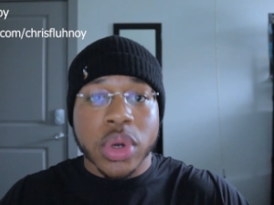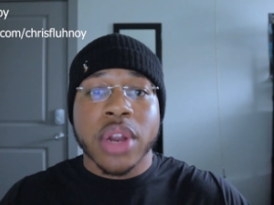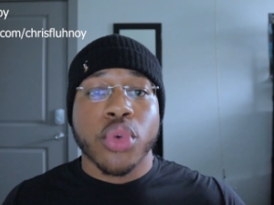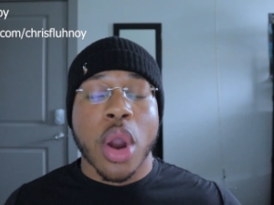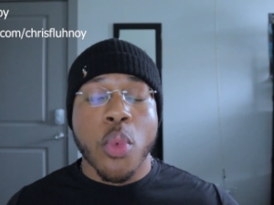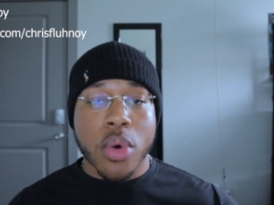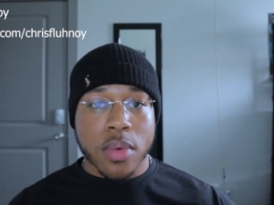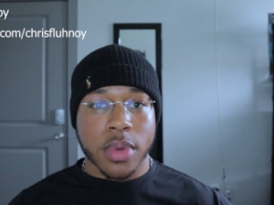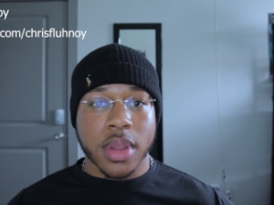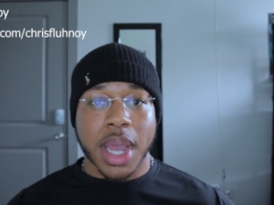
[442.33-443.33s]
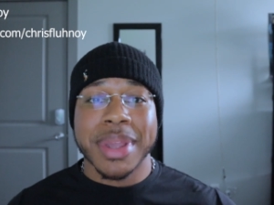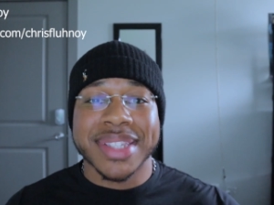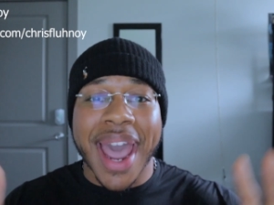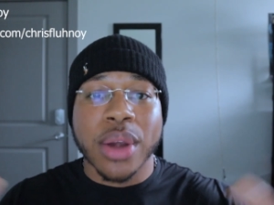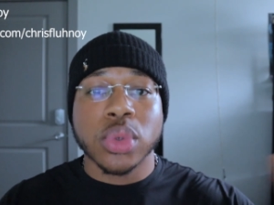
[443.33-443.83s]
whatever I want. I'm
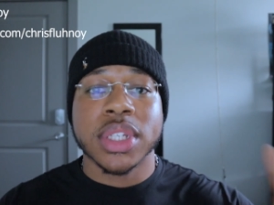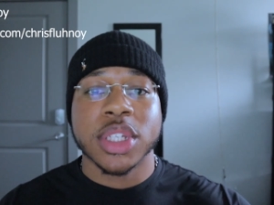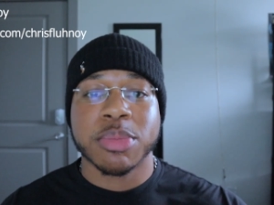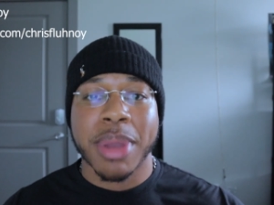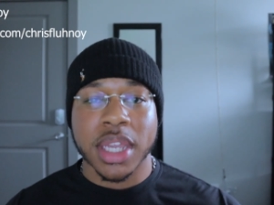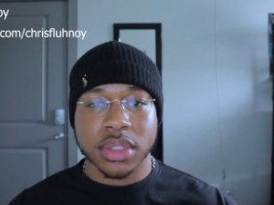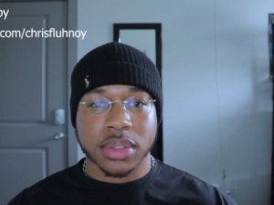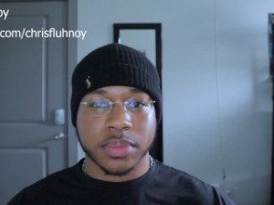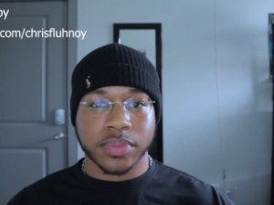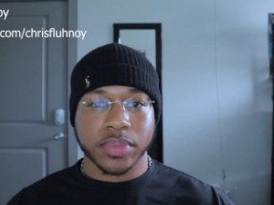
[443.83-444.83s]
entitled to this space.